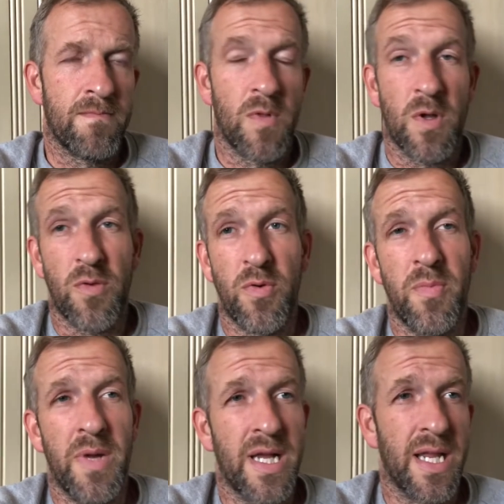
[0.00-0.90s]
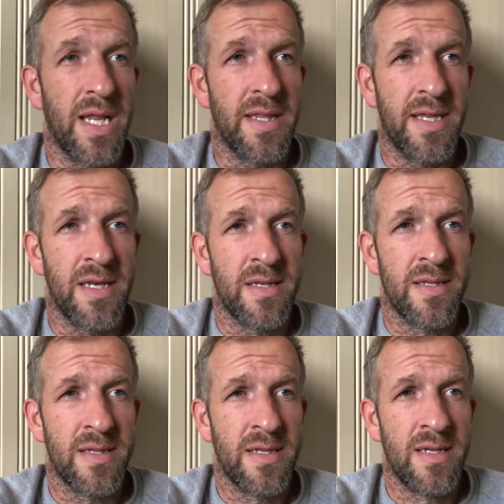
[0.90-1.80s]
A good run by Gilead then.
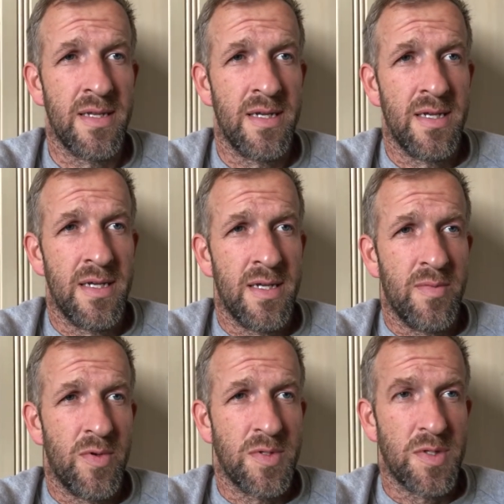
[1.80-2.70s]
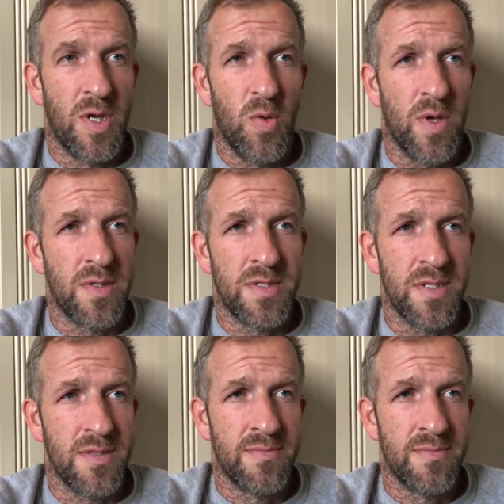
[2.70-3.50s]
There's no one to